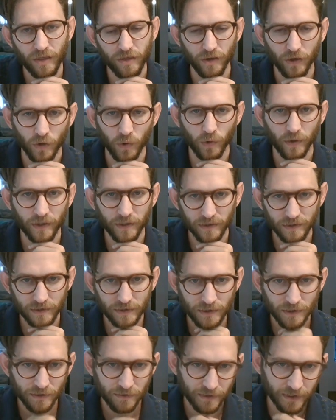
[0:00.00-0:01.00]
the Lord.
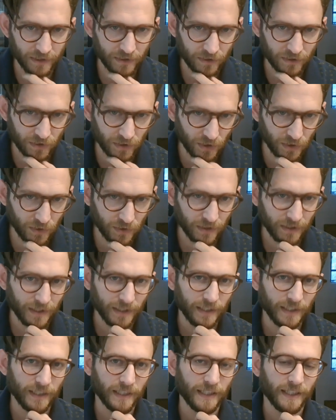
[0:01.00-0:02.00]
Right? So
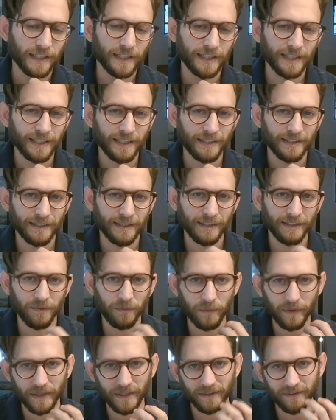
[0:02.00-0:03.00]

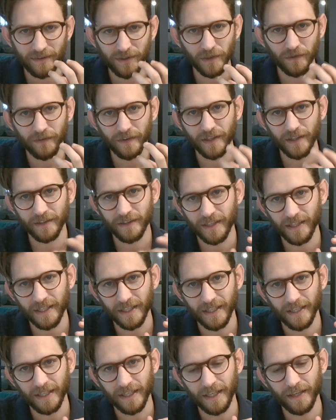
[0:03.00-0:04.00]
we could see over here that
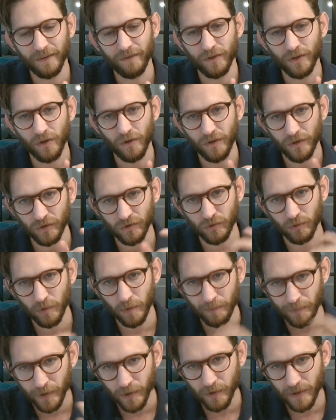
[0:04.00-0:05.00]
even though there's a
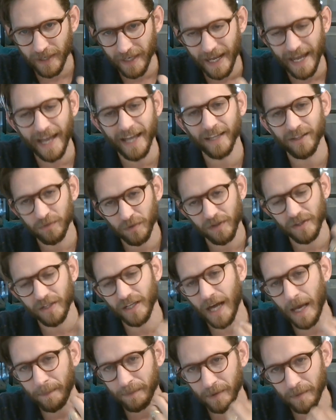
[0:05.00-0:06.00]
rebuke, it ends with an
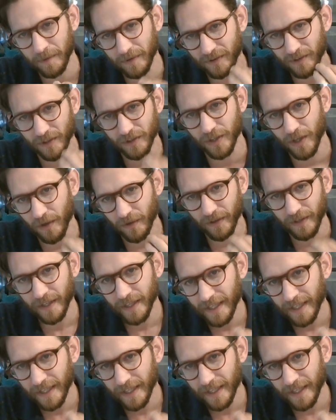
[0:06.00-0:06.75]
optimistic note.